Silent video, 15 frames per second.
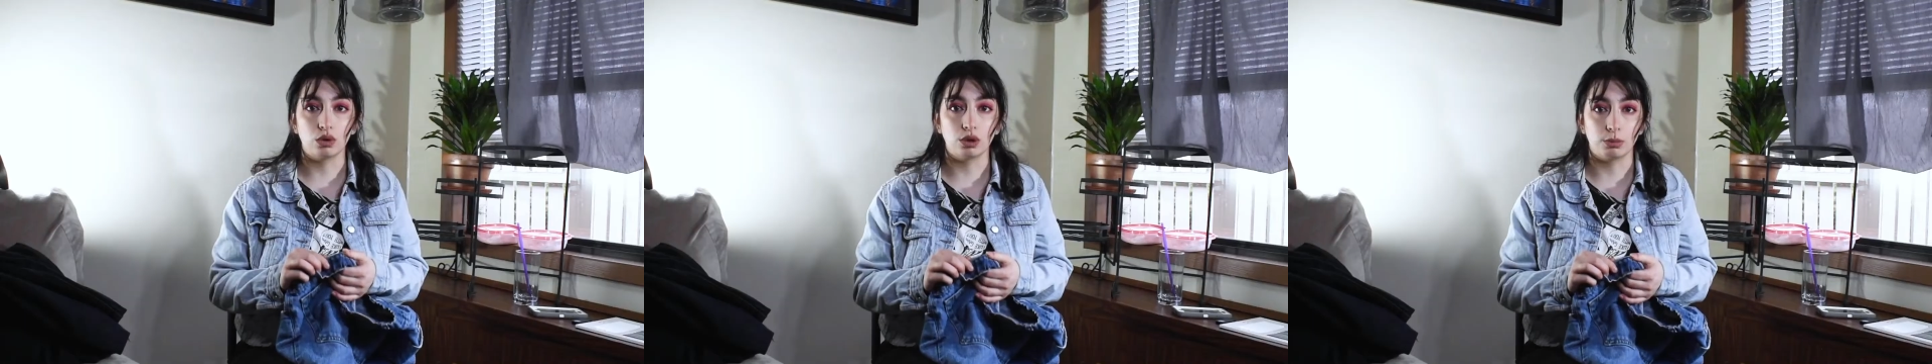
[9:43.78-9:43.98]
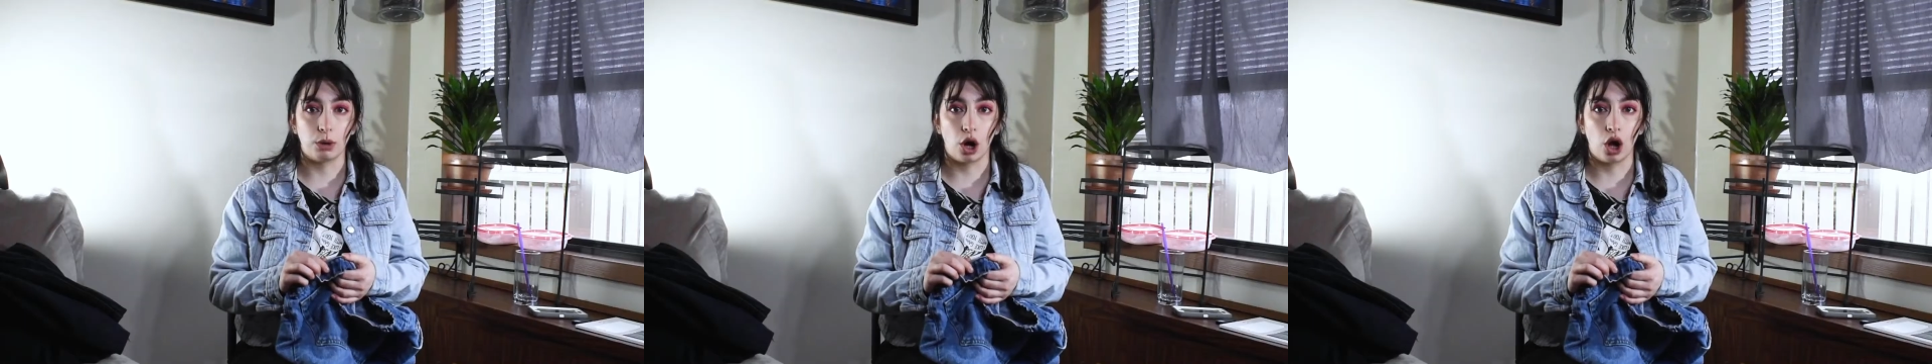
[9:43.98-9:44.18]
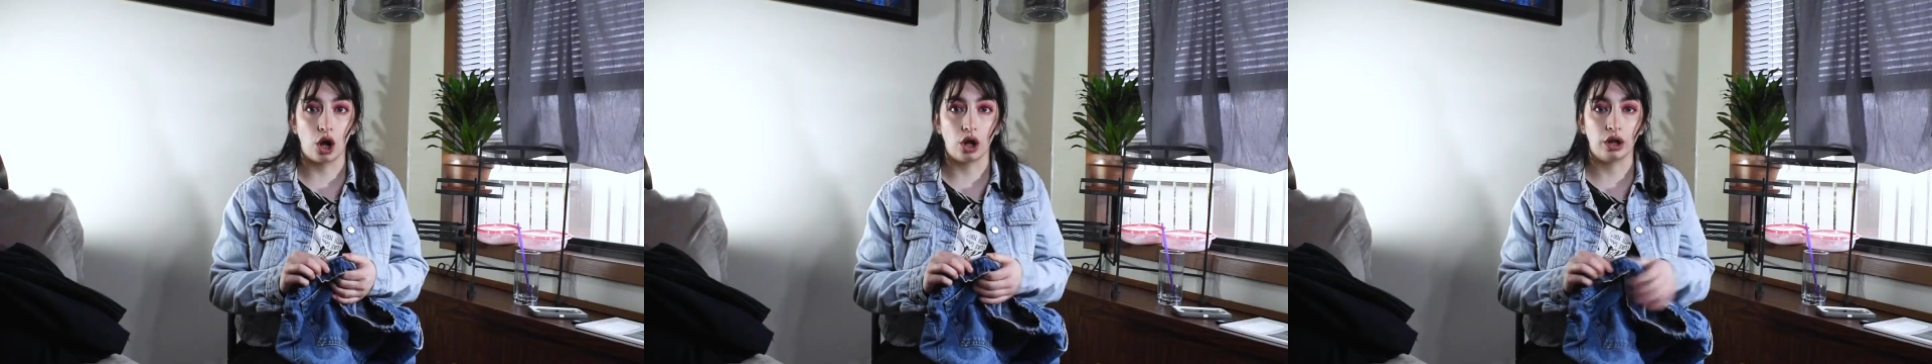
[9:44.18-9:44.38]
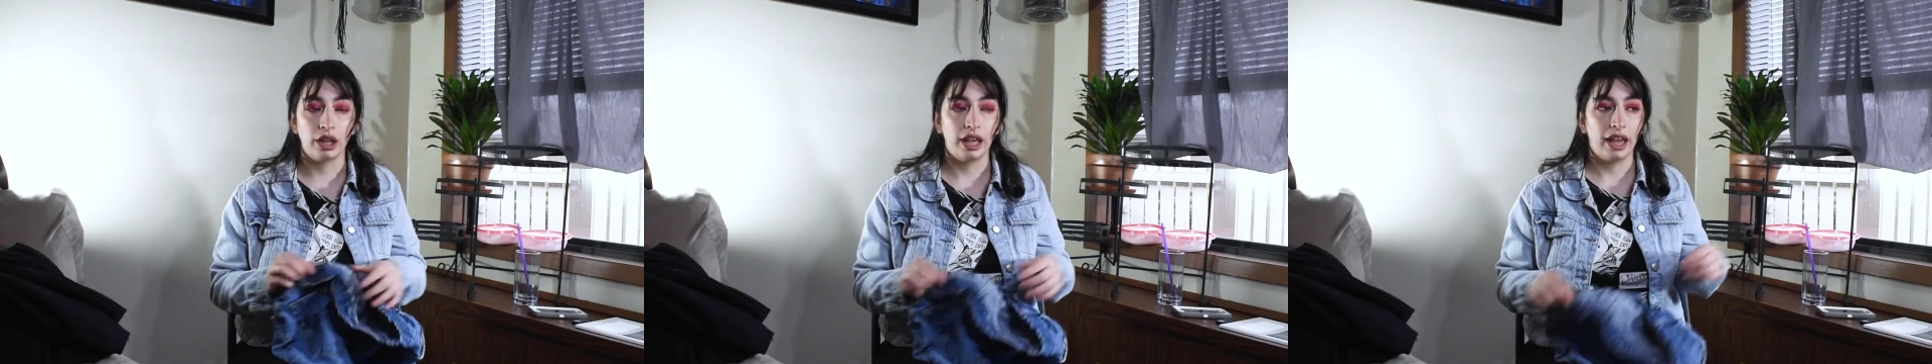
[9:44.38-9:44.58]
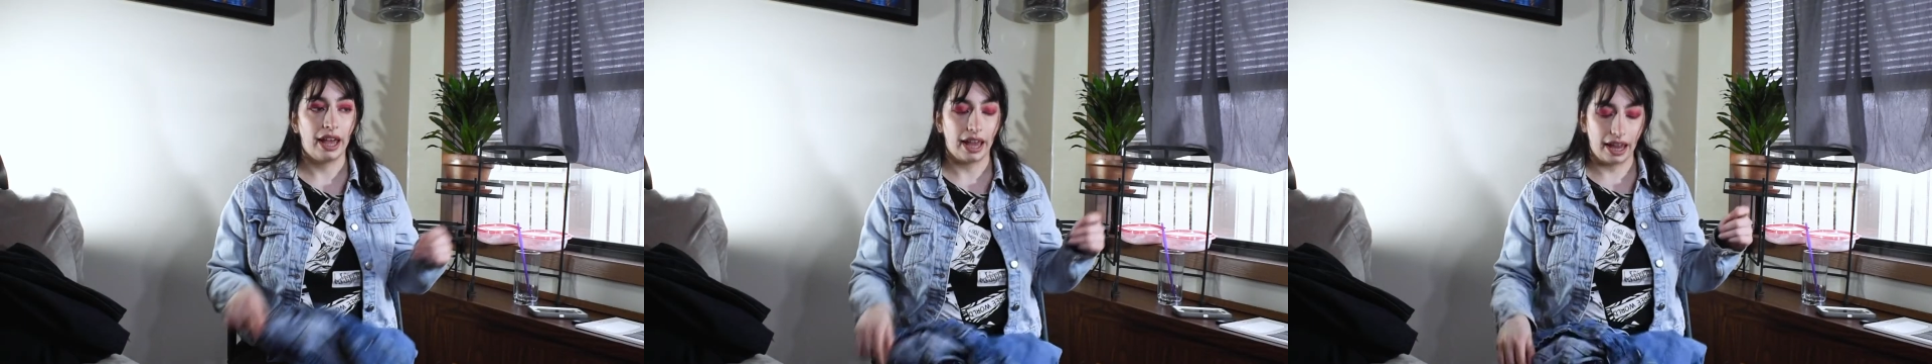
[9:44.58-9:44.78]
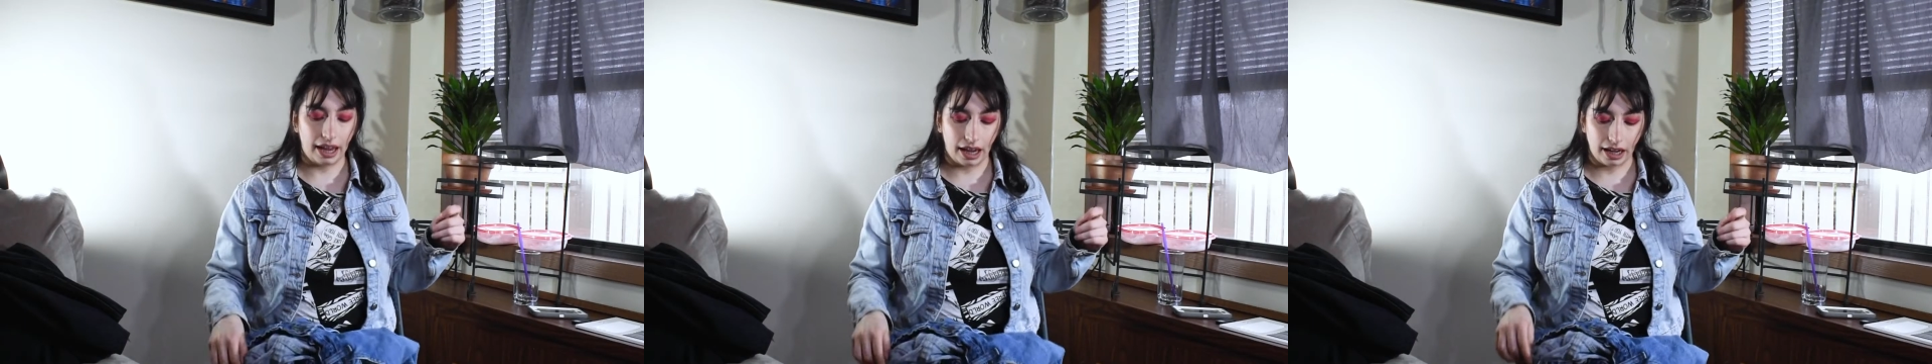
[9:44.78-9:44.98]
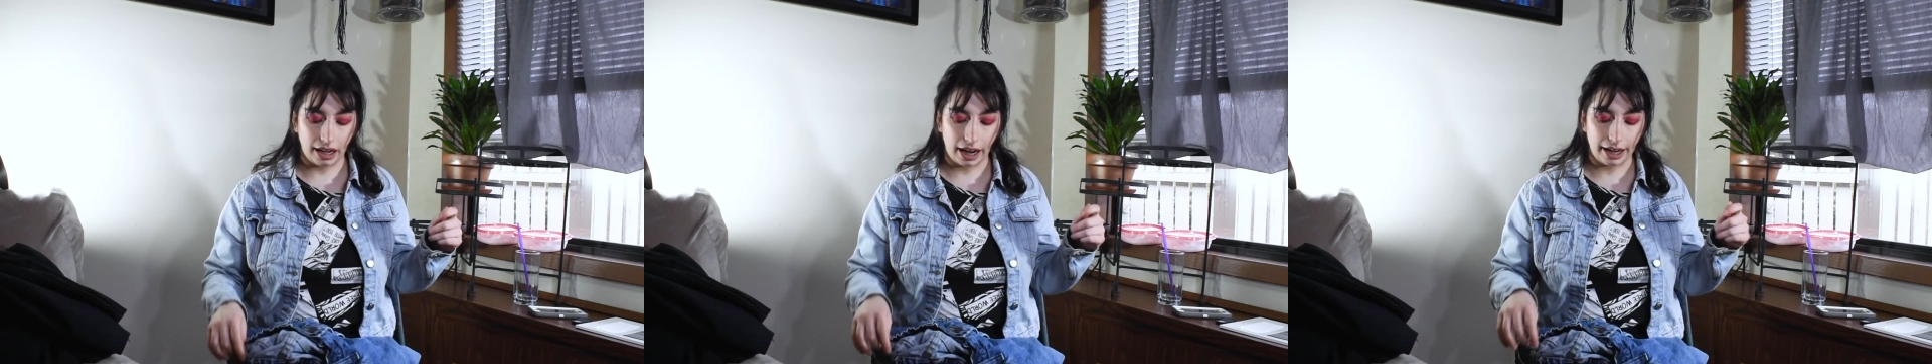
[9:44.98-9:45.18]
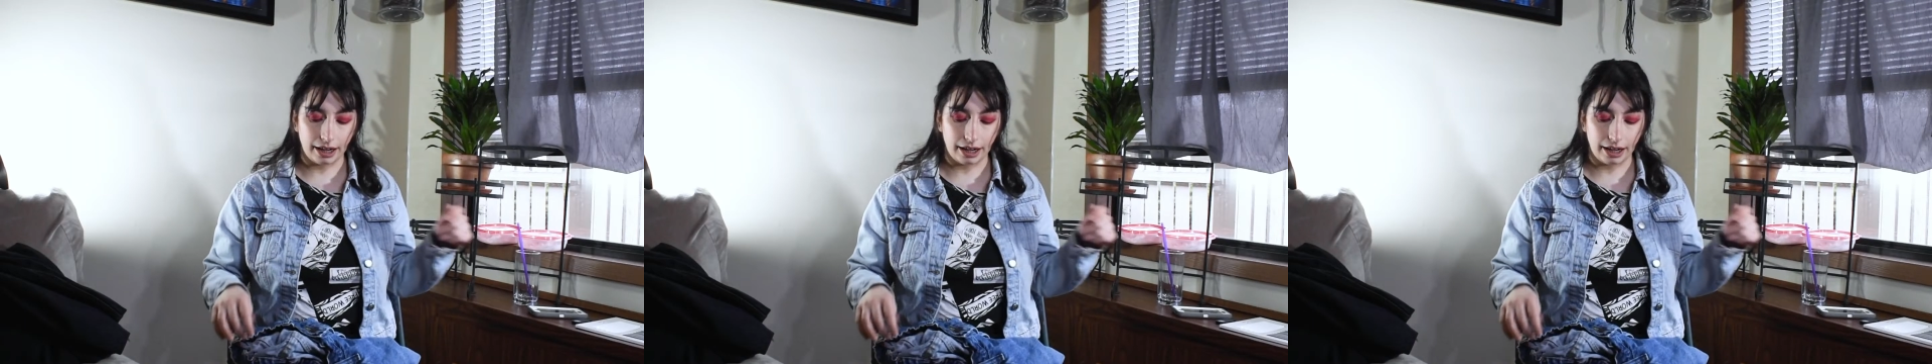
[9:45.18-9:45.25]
small and I